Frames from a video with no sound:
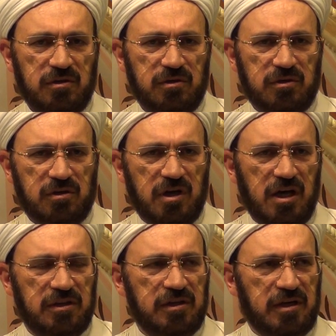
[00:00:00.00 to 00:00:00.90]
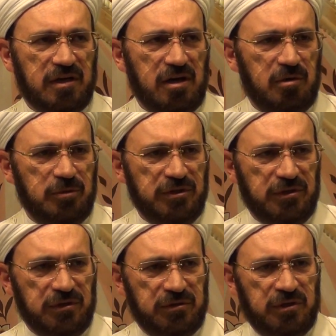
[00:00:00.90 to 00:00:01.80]
or other
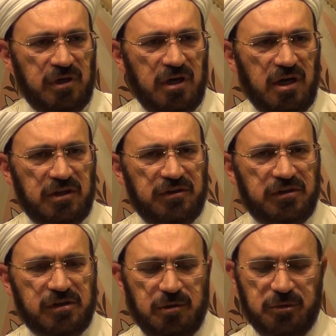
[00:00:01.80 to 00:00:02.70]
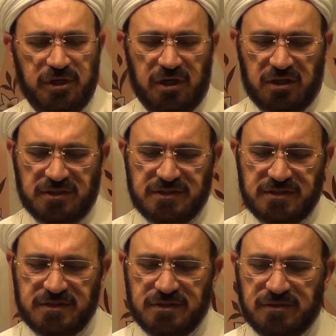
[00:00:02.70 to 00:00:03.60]
Arabian, other
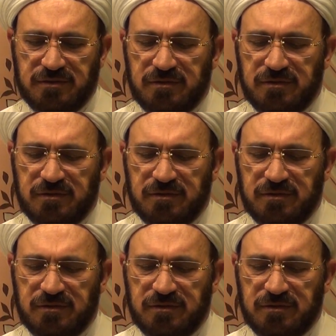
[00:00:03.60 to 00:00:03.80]
criminals.